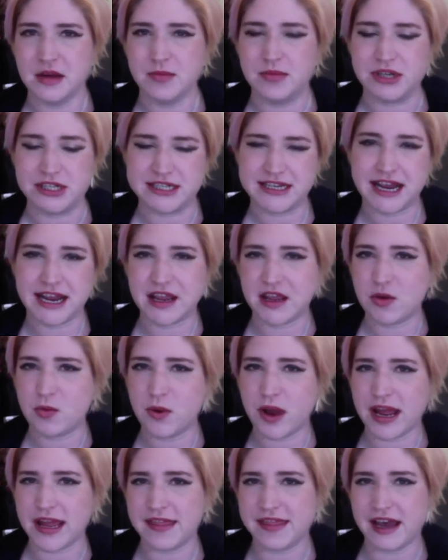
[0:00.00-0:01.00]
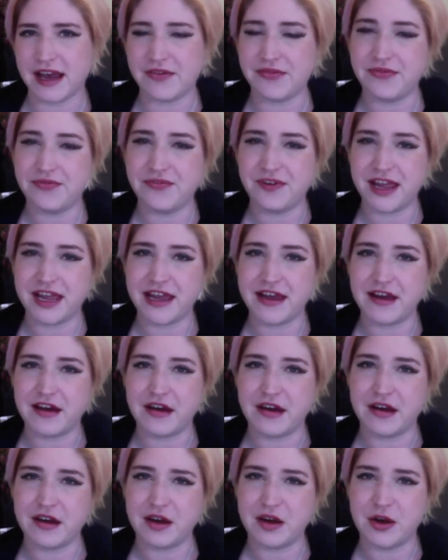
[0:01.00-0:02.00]
but take away that
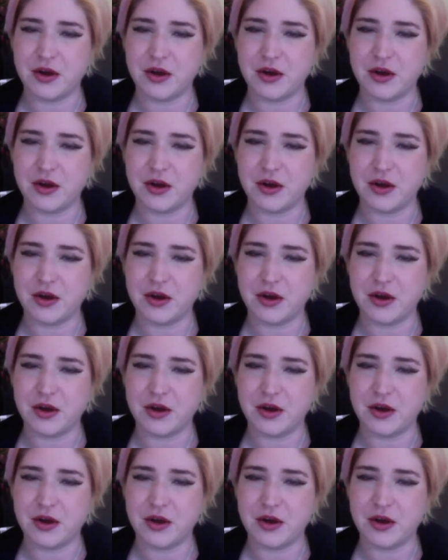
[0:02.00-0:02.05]
fear